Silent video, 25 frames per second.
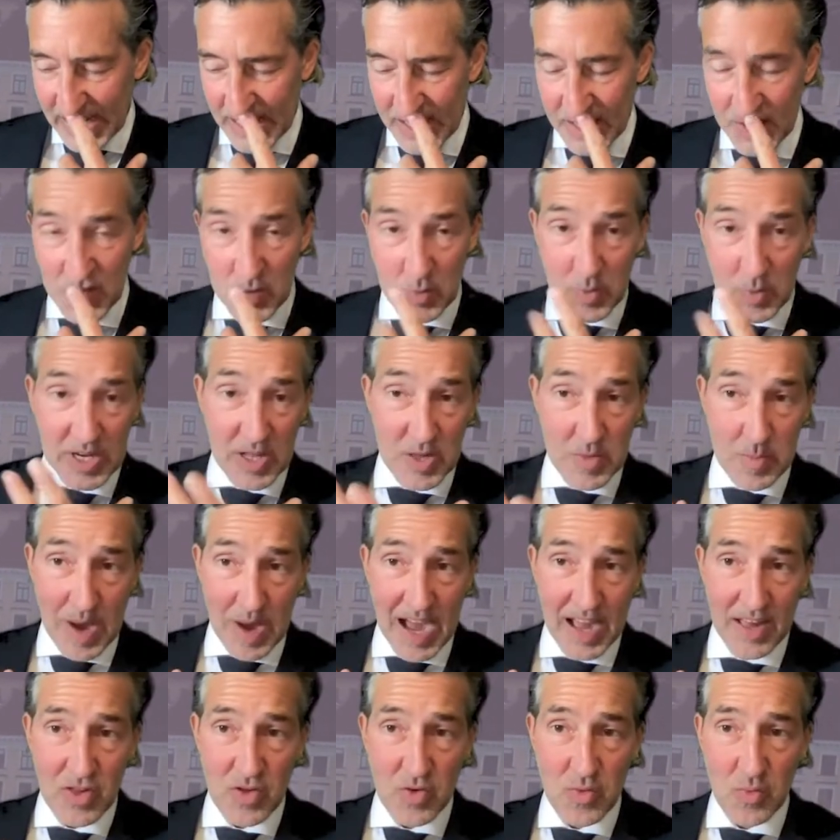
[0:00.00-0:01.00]
Swedish
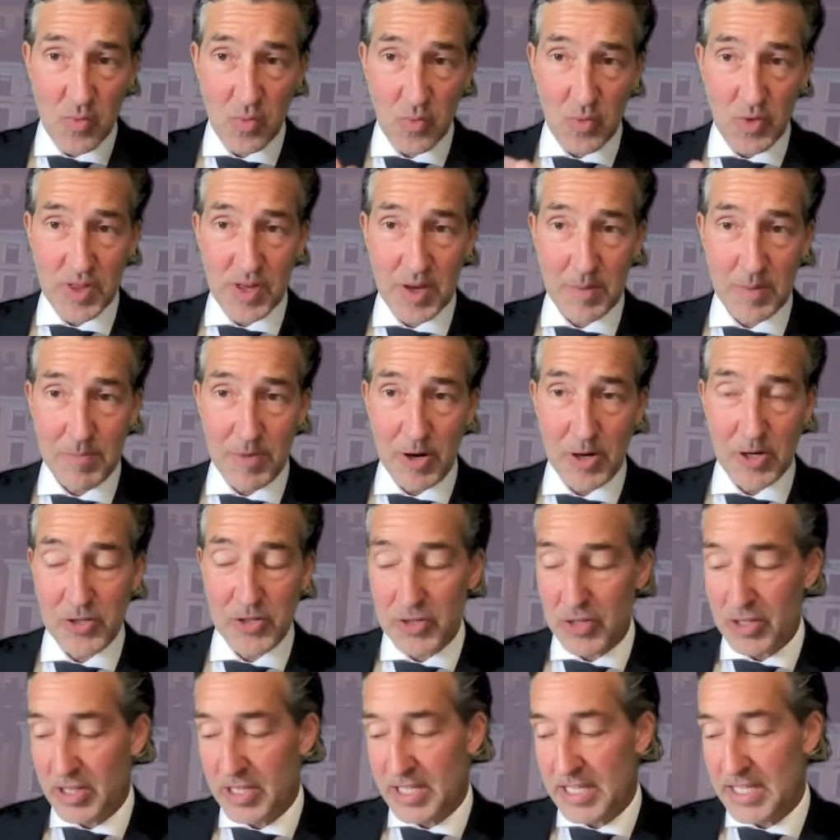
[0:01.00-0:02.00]
Match was up
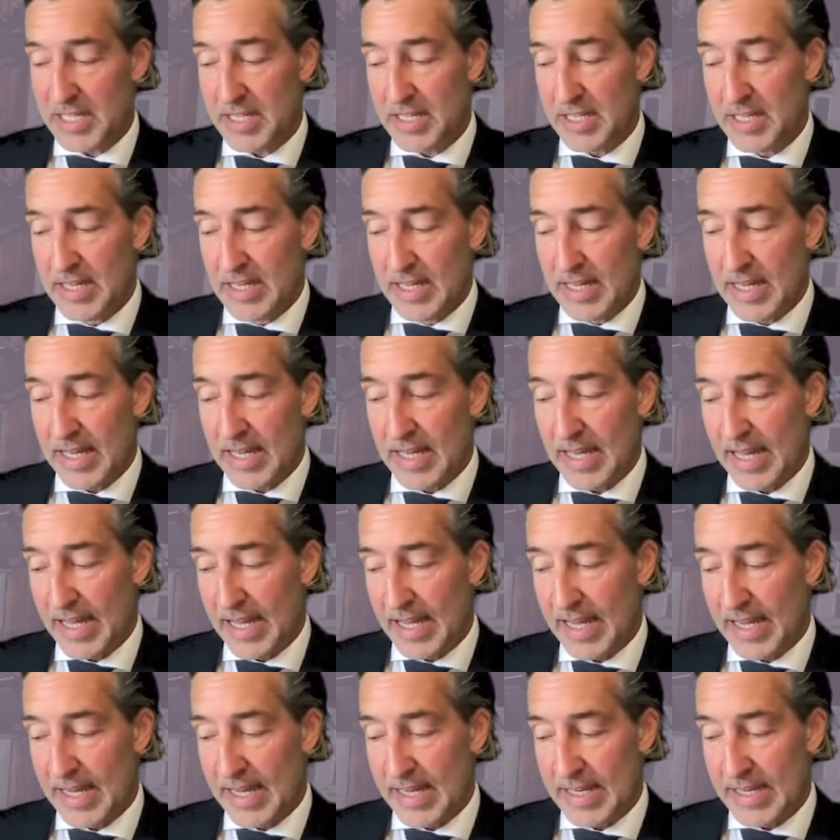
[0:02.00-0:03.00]
marginally,
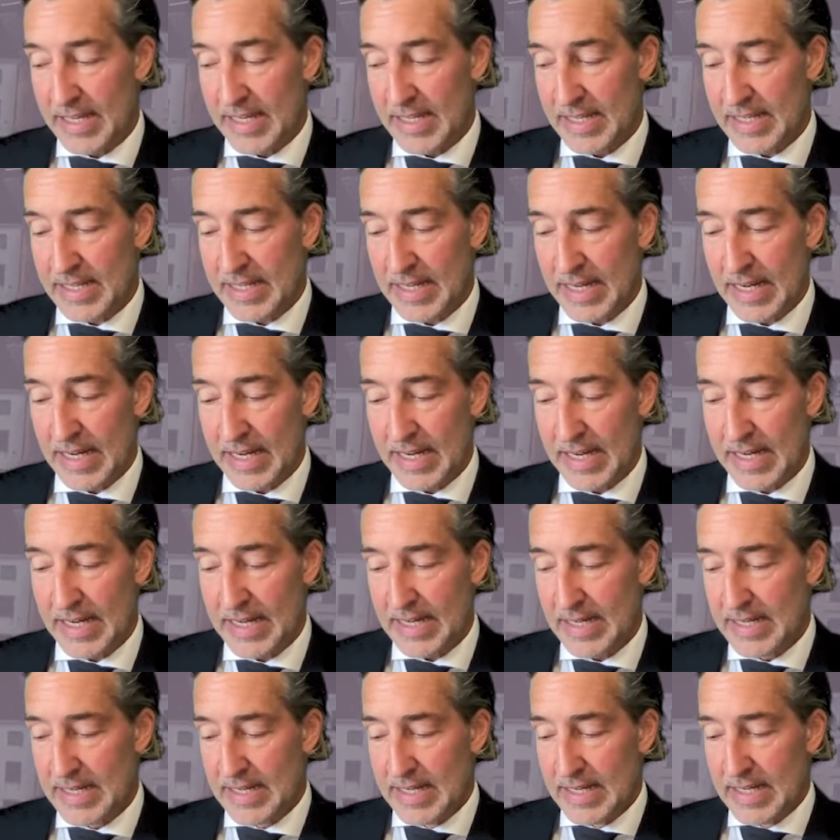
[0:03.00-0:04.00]
and
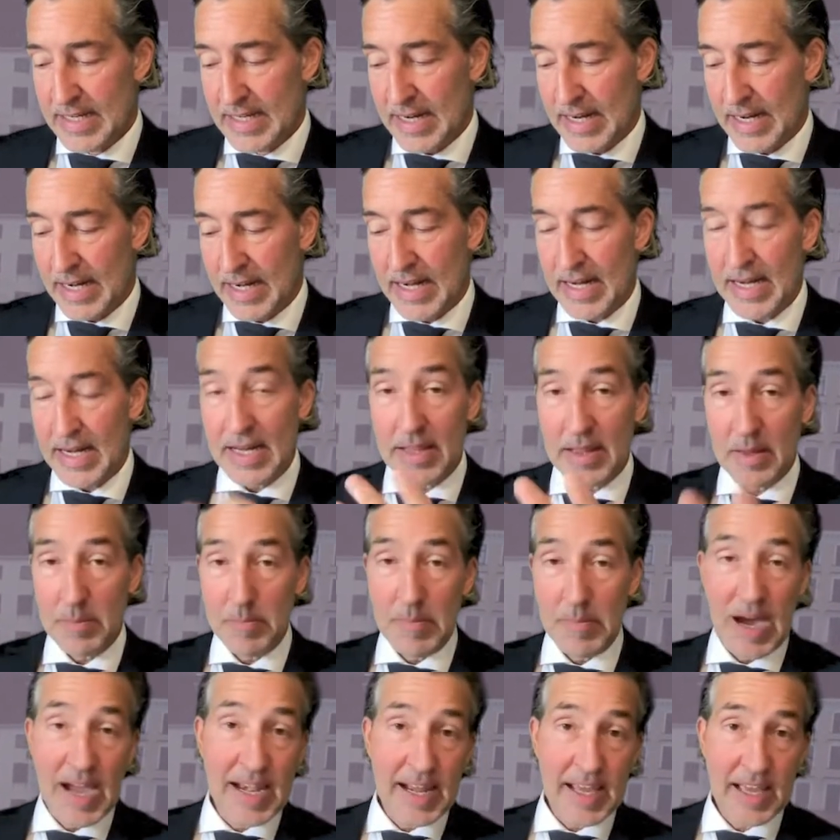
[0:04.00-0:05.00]
the
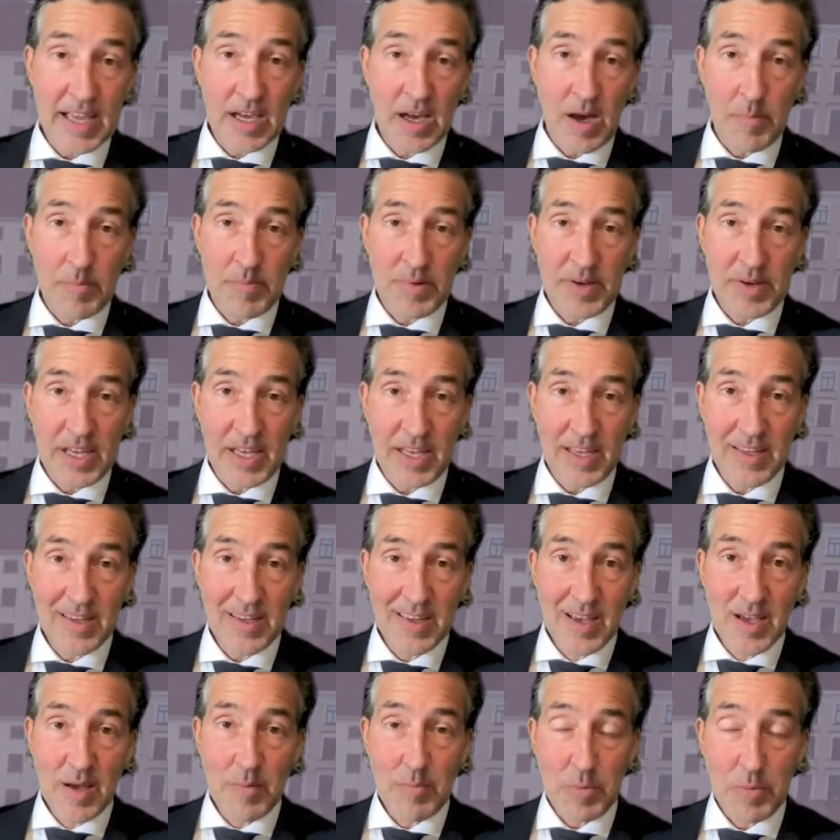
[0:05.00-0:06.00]
mining company
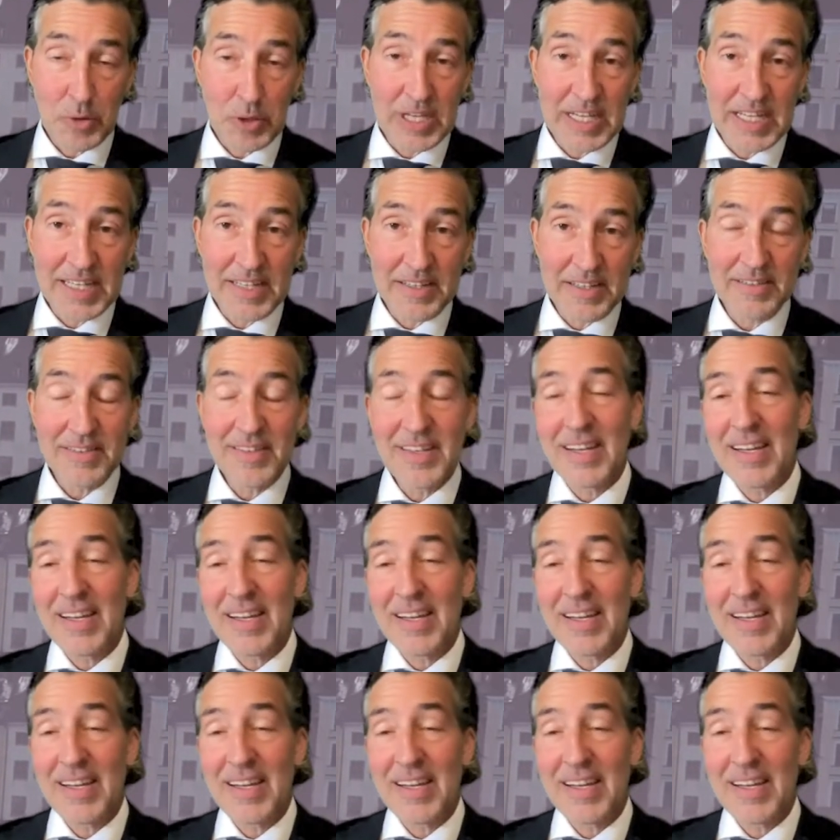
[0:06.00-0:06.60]
Boliden.